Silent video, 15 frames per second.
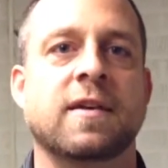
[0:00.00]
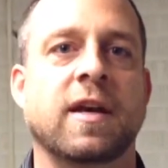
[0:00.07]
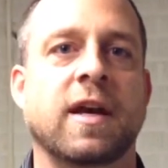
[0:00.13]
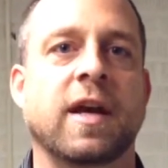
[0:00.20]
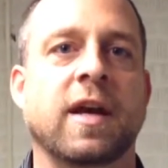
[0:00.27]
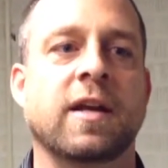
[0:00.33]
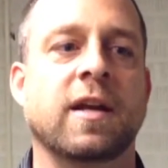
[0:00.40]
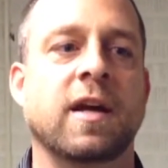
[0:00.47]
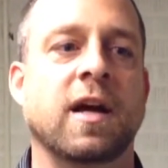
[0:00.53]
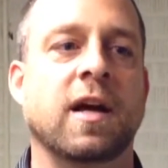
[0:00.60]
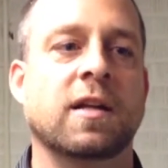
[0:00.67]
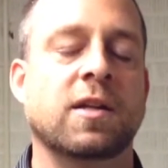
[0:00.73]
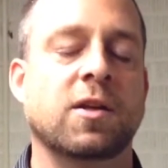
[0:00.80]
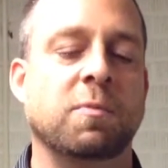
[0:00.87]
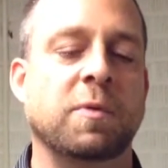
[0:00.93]
and uh, a
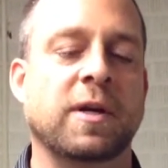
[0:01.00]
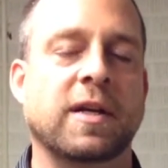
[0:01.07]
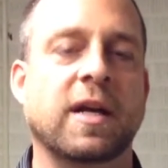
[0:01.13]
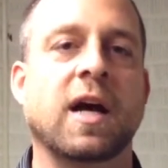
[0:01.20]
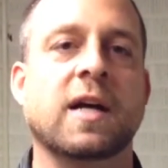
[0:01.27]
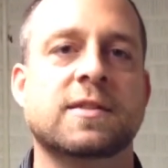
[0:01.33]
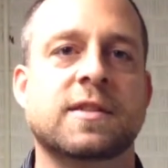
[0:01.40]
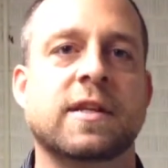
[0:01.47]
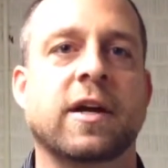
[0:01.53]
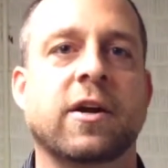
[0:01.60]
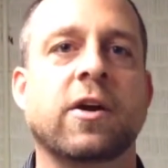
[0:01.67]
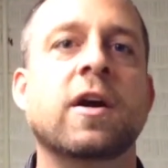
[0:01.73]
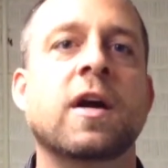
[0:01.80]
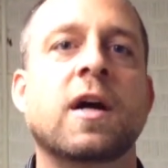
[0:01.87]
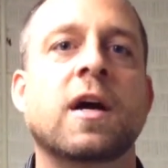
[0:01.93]
little bit of guts there